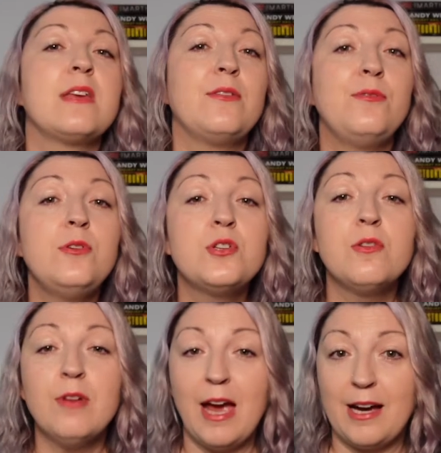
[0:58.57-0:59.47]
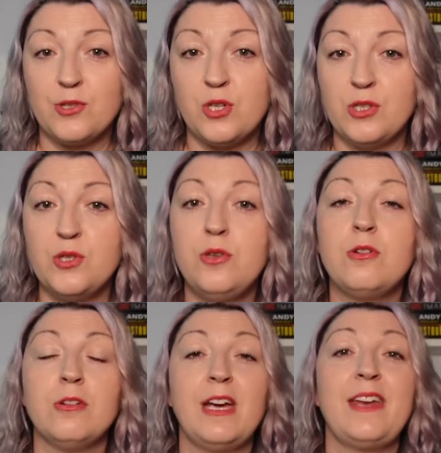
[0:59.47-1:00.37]
a fusion reaction to
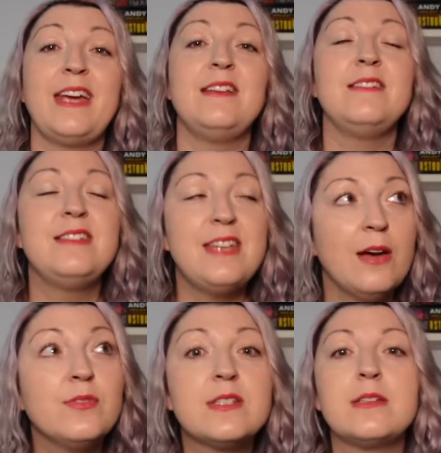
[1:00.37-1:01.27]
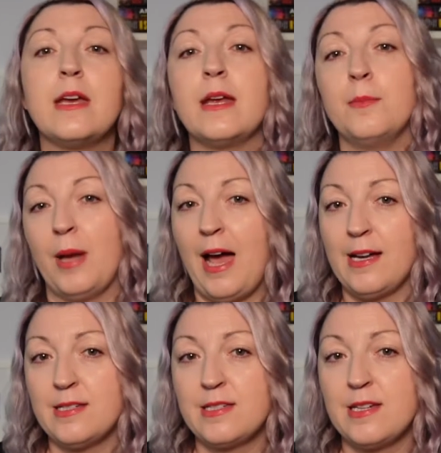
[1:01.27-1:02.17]
create a devastating
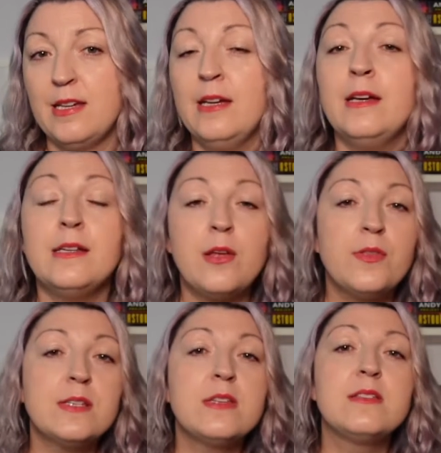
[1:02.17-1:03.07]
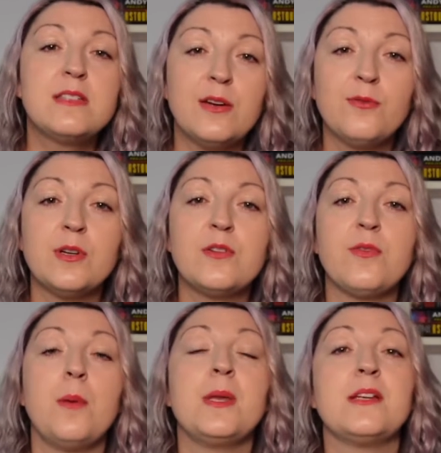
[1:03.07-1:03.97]
blast. Now this is different from an